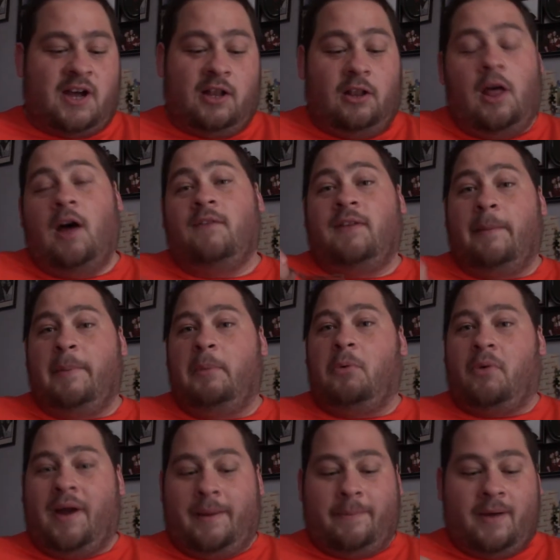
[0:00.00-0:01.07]
I love lemon
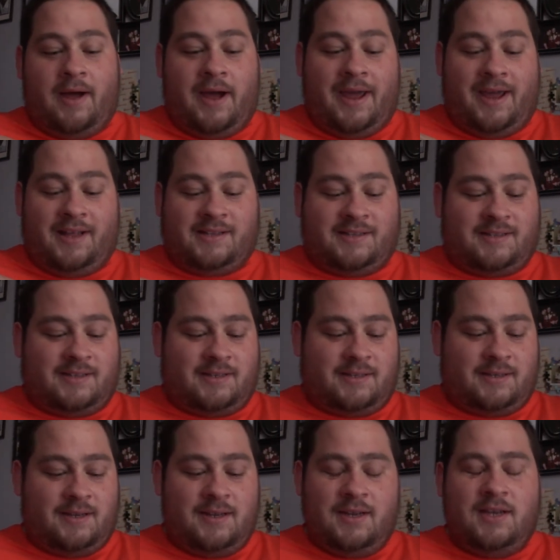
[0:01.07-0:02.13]
meringue pie.
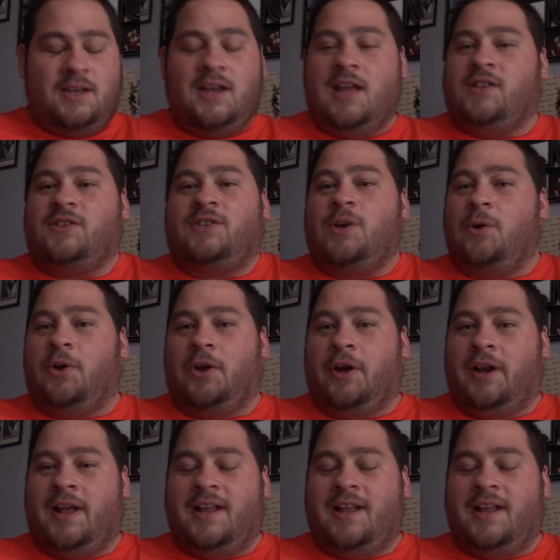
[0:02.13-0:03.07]
It's so good.